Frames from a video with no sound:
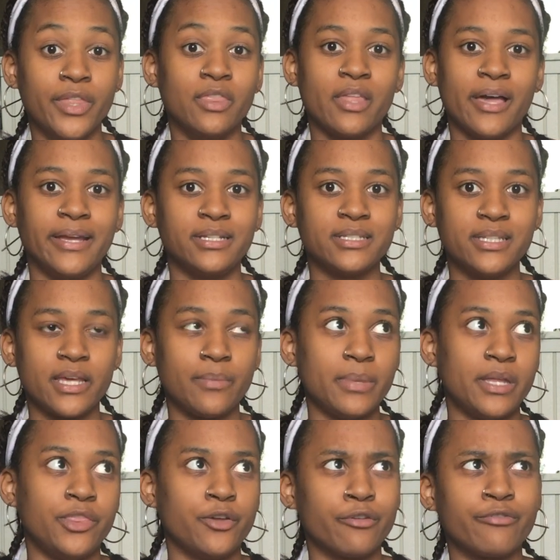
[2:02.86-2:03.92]
and lying to them
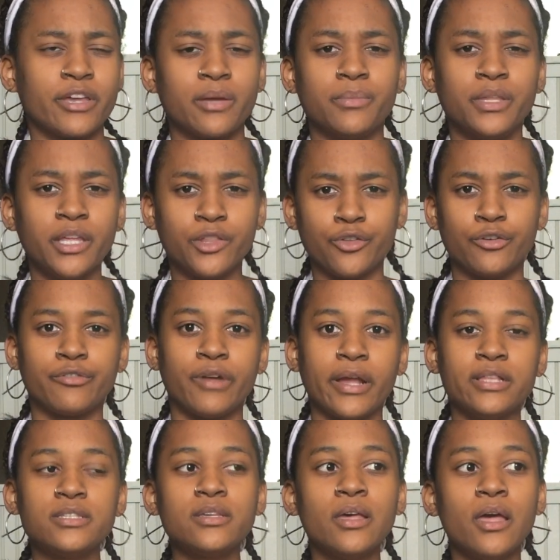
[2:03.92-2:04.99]
and their family and their
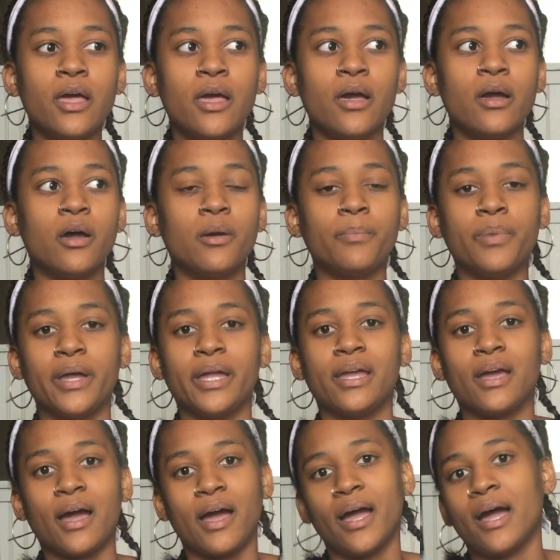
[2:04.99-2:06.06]
friends,
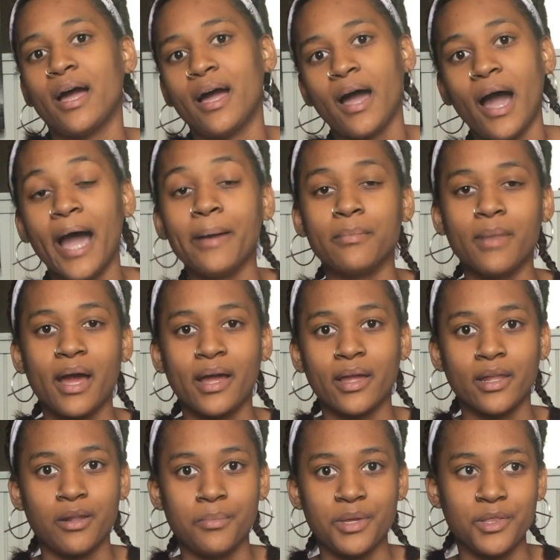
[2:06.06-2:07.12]
but I'm not
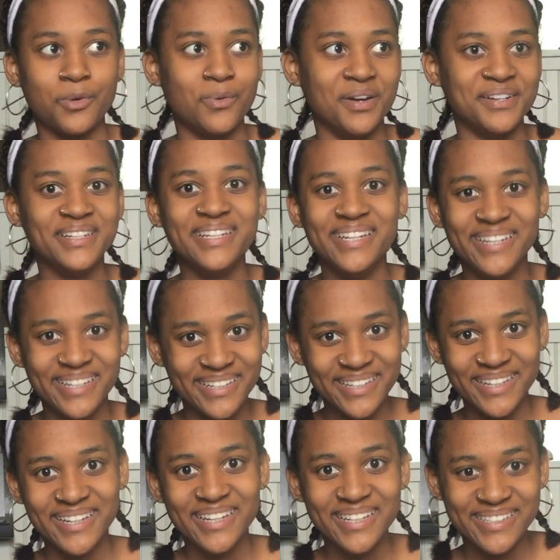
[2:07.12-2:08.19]
gonna be the one
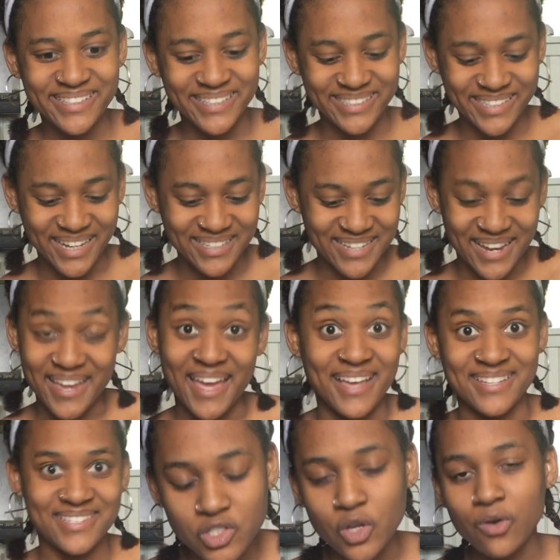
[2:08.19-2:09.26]
to judge, I
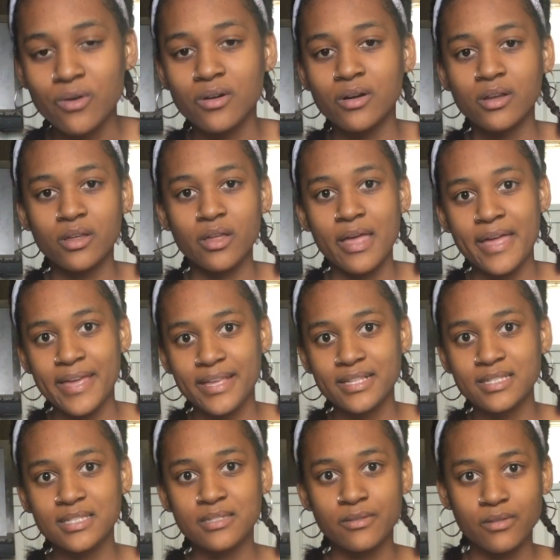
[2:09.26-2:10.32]
guess. So
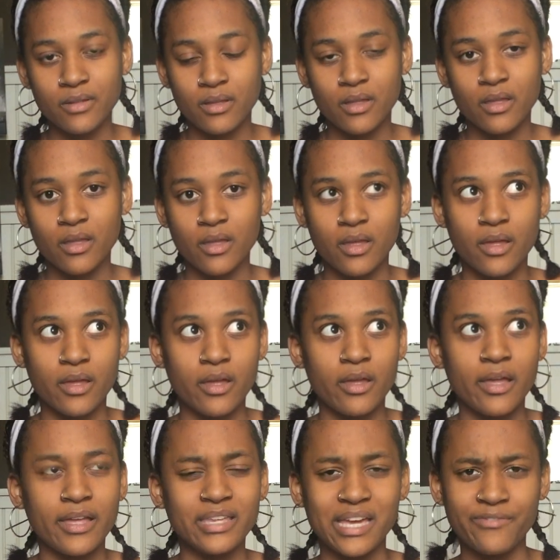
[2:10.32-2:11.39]
his
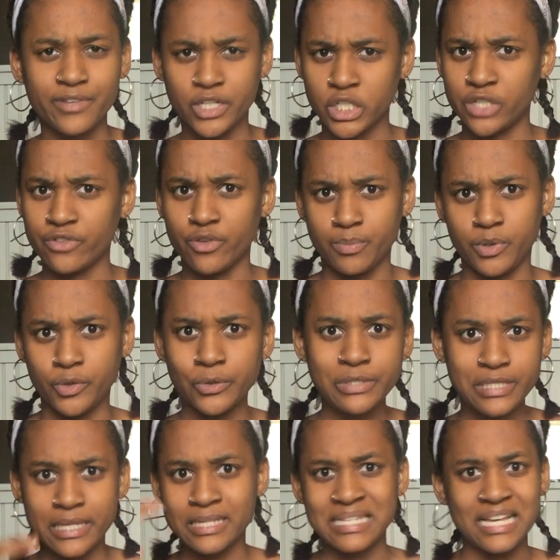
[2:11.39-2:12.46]
definition of abuse
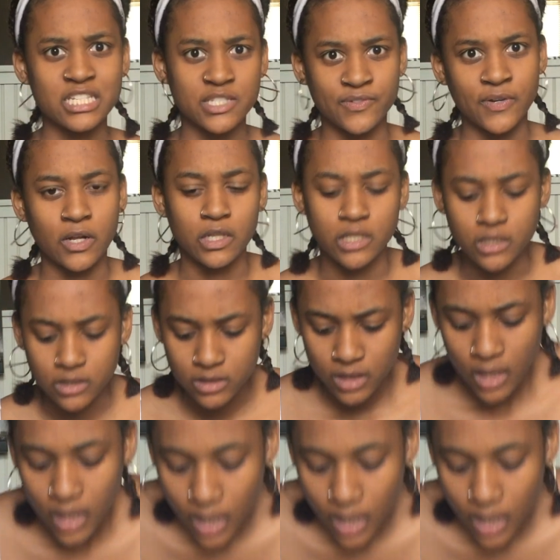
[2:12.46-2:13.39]
is as follows.